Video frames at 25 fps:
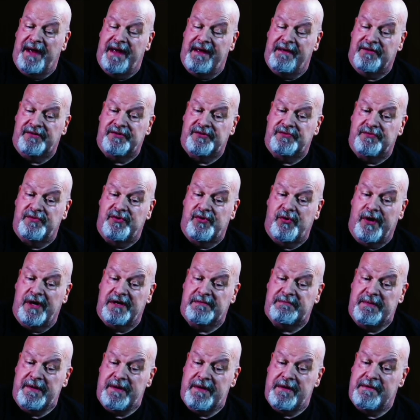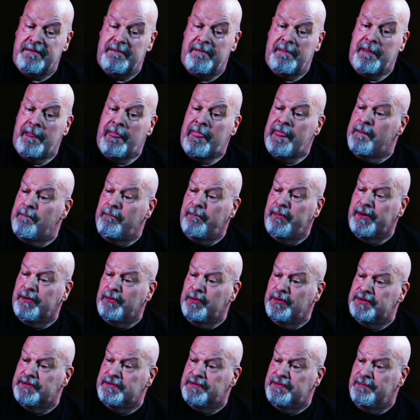transparent, but it was
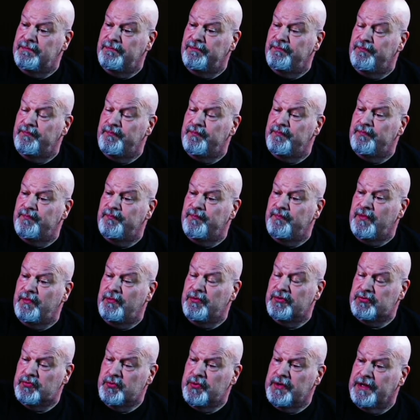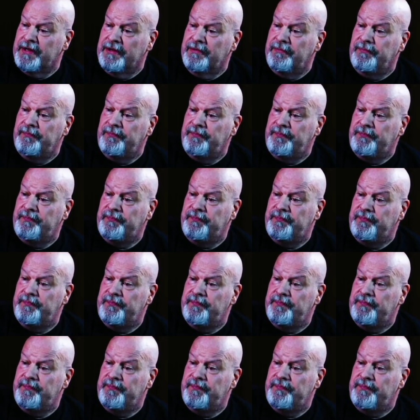real. Mm-hmm.